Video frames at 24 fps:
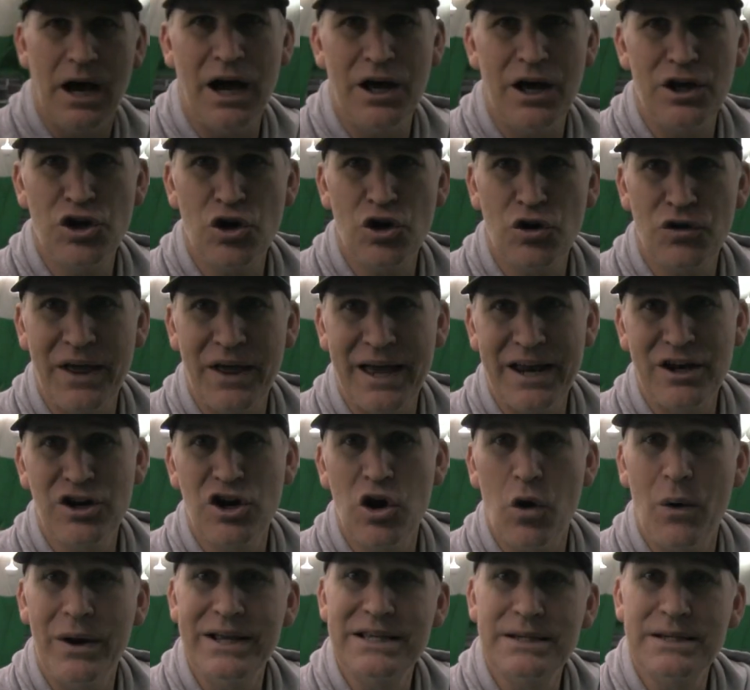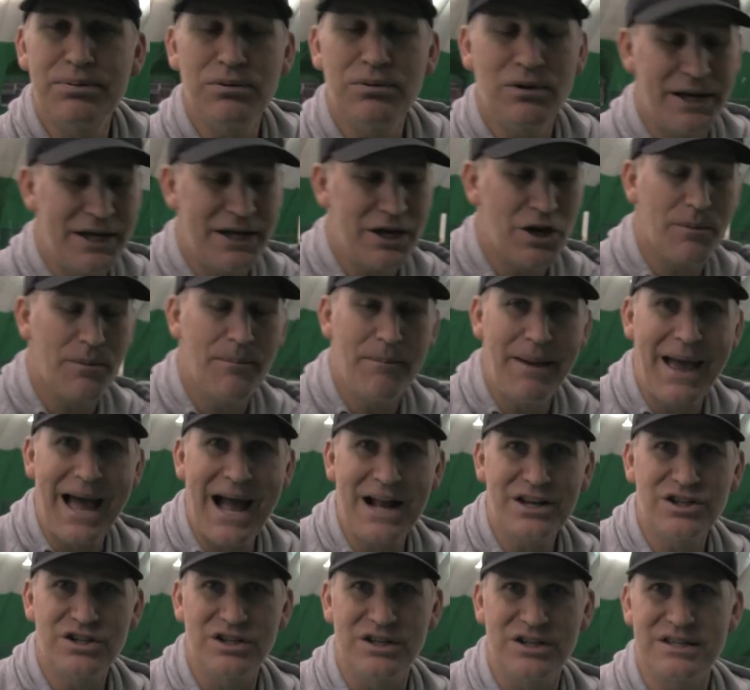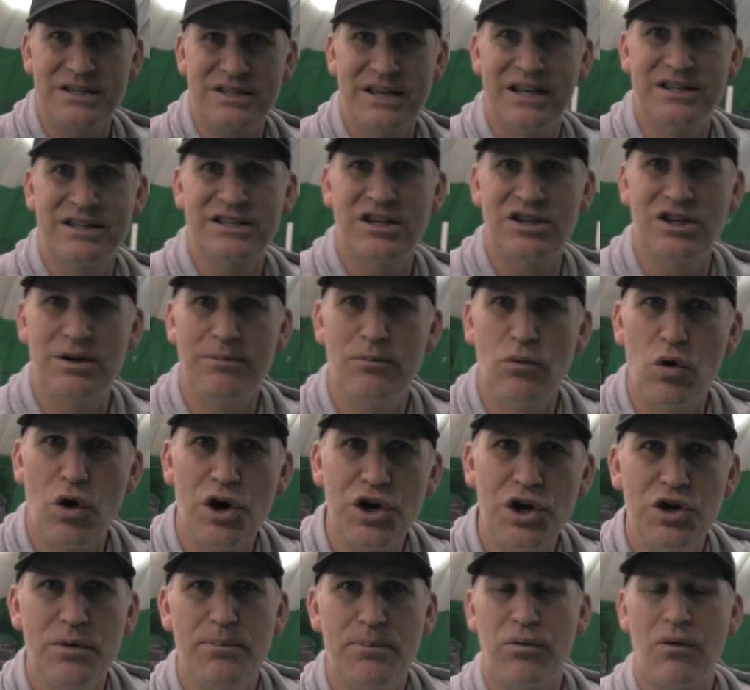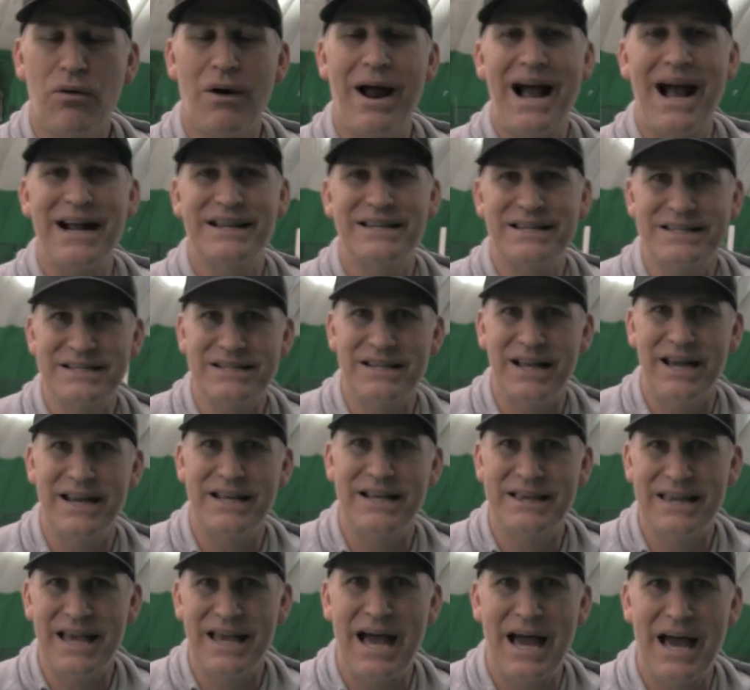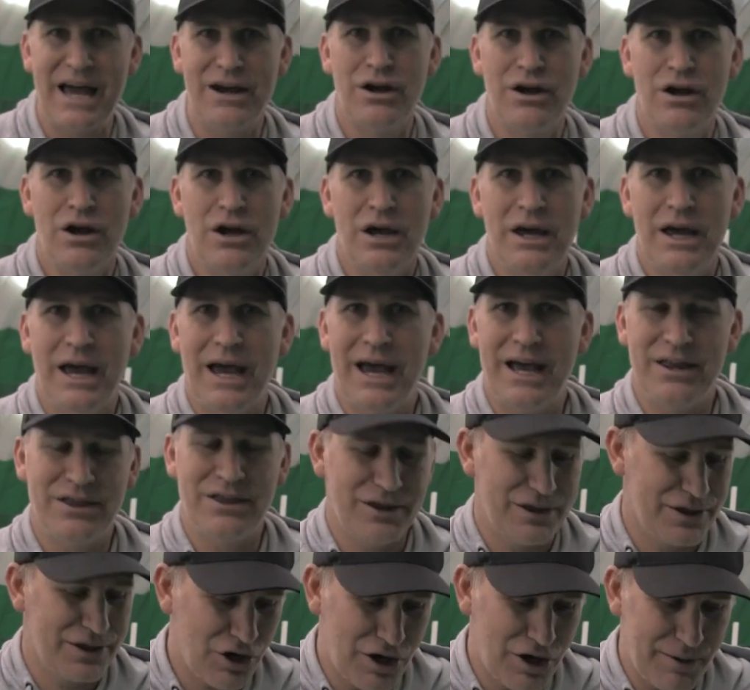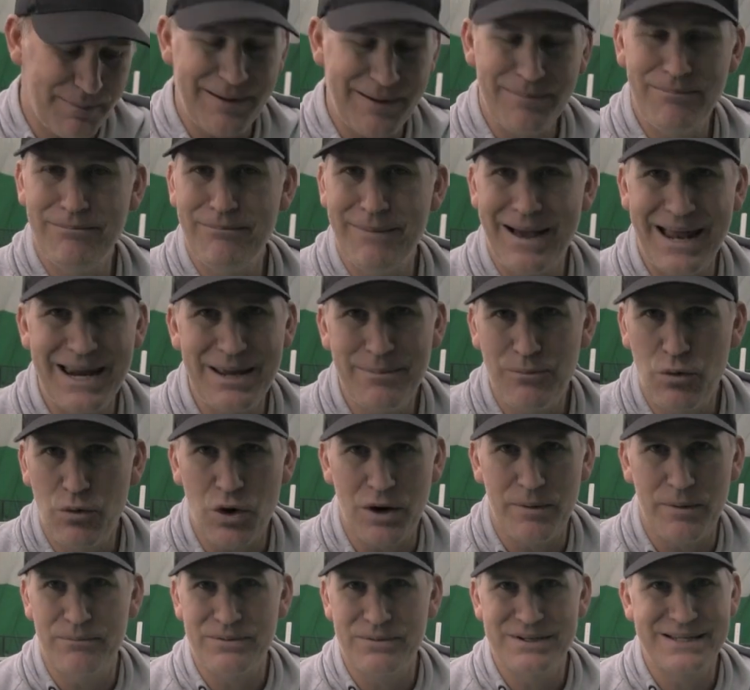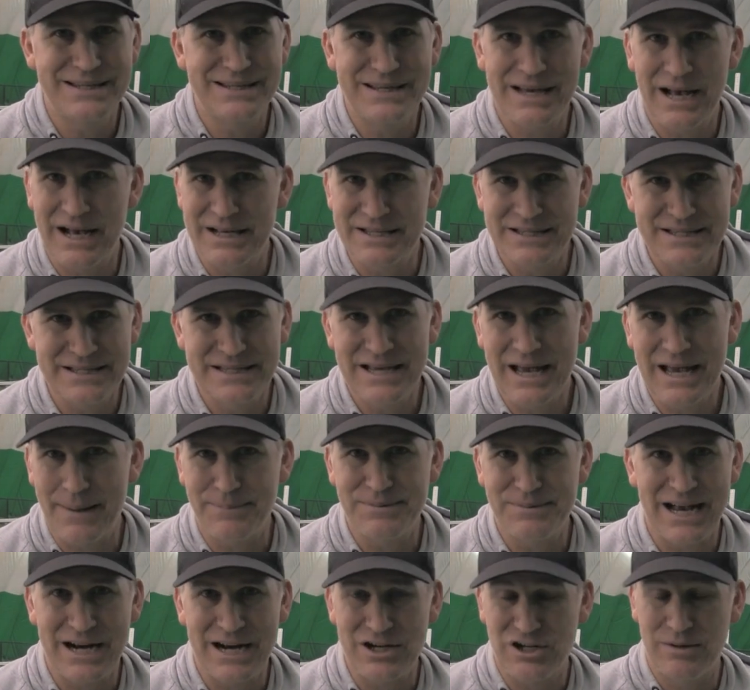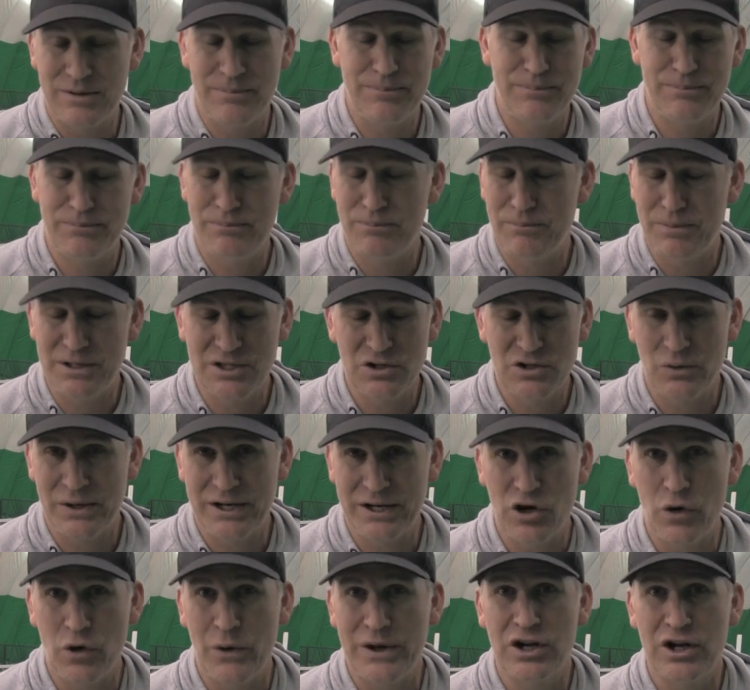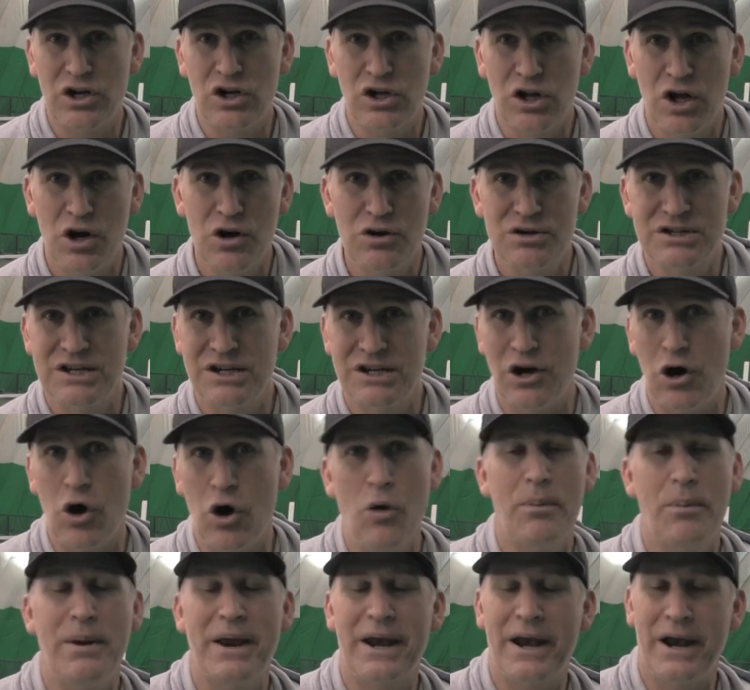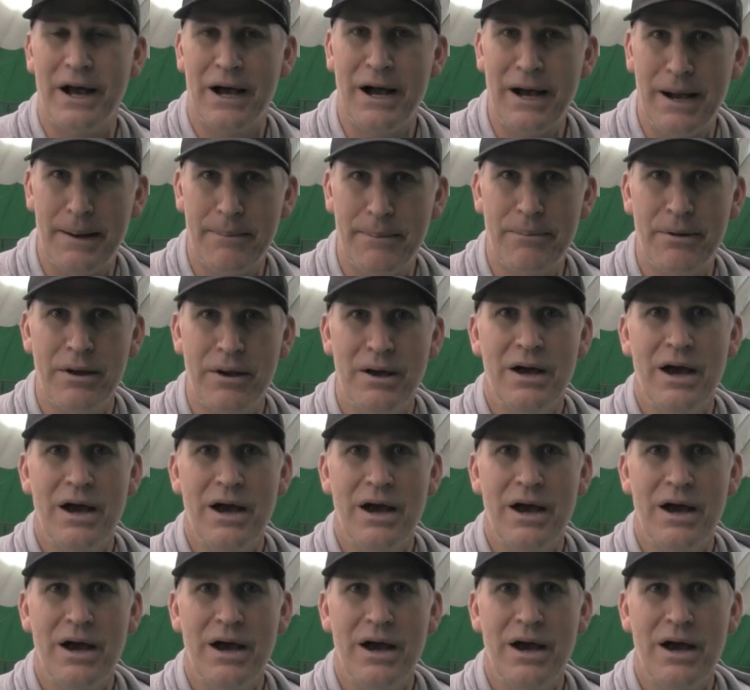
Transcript: you're then going to play your matches. And so the more you practice like that, and there could be many more steps actually between going closed and opening up.